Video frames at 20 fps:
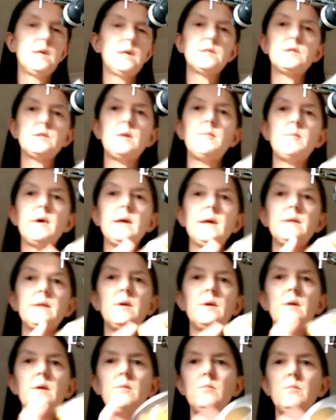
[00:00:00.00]
So I might do
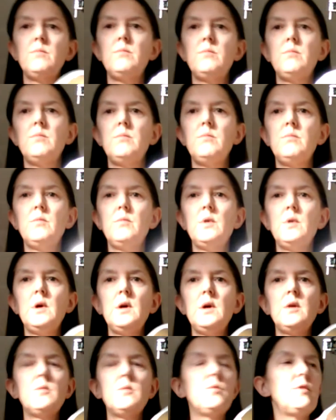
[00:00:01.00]
it
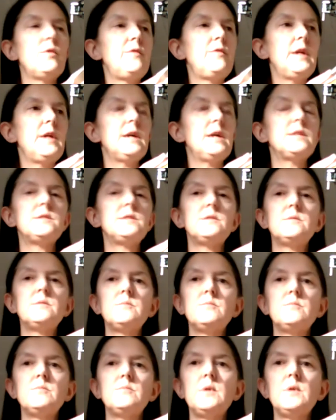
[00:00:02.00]
with this.
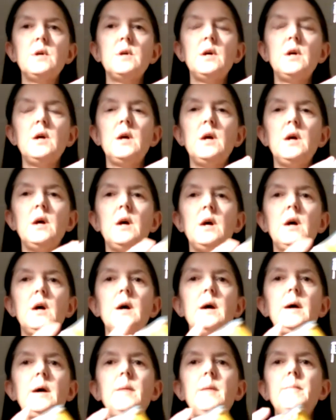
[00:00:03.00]

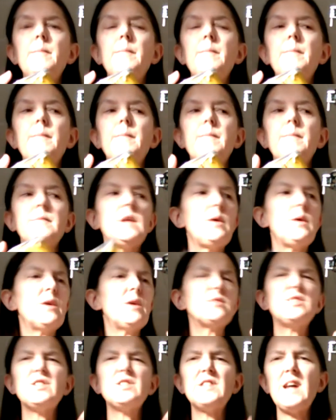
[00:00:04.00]
No,
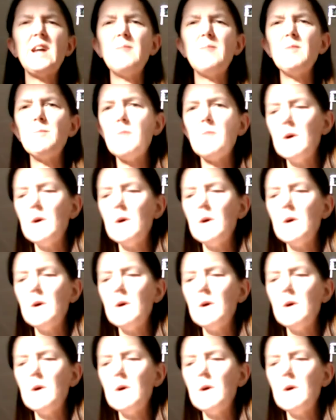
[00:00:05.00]
I'll just tap the